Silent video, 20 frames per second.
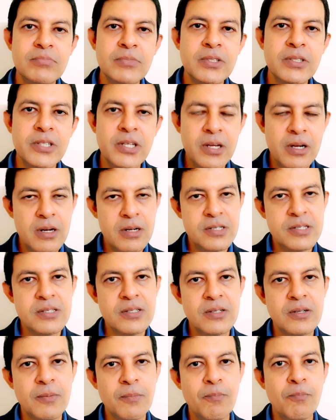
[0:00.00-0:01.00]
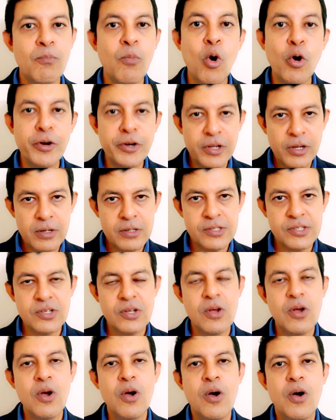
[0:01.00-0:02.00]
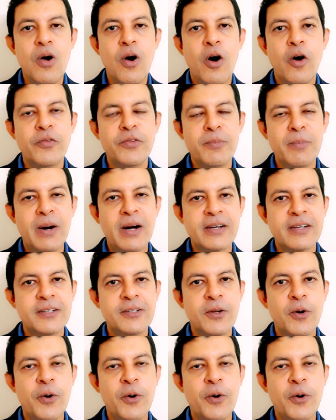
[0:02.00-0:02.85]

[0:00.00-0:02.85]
yields, bond yields of the market.